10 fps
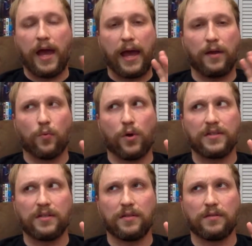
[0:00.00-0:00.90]
and it
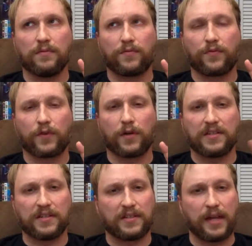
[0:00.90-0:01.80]
wasn't for a
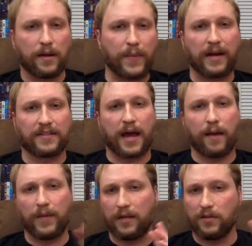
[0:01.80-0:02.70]
sustained amount of
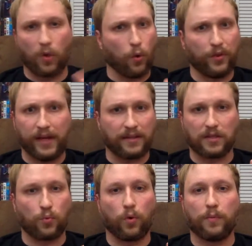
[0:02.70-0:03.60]
time, and it's only at
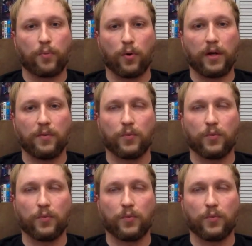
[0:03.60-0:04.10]
this one point,